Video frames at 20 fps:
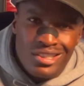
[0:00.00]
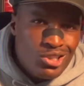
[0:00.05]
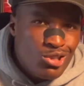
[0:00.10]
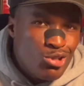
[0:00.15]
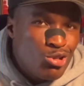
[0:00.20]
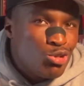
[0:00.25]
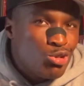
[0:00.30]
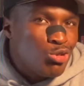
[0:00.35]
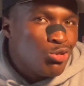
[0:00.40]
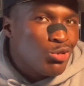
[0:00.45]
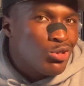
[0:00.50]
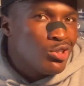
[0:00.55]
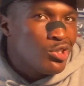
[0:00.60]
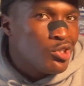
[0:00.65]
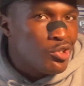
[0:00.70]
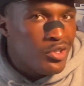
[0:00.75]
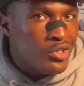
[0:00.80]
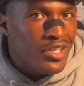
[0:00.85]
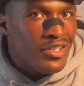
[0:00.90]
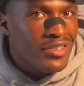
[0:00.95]
shorten your
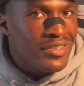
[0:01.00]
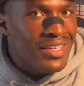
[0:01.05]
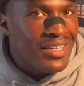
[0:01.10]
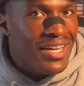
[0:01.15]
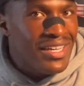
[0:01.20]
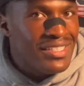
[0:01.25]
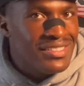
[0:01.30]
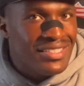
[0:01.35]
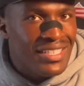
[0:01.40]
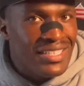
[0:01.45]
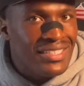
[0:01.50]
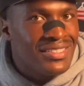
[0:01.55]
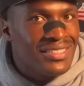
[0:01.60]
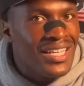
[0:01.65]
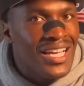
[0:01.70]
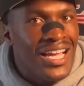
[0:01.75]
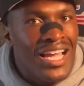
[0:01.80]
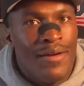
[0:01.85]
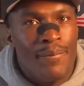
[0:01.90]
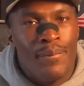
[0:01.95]
ground contact
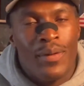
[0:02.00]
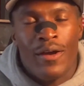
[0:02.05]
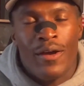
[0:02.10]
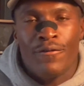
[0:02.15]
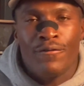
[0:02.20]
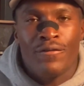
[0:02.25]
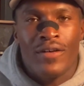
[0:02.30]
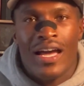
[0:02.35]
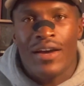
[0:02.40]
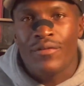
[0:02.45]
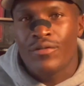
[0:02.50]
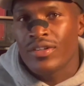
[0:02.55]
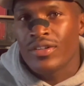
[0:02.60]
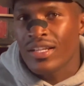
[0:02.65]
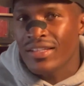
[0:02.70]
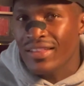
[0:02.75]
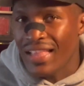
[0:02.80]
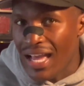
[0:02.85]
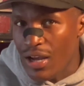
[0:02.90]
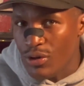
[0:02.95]
time by
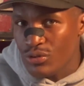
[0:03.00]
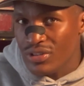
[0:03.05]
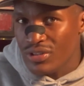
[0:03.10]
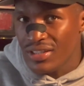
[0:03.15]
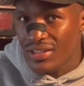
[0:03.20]
5/1000.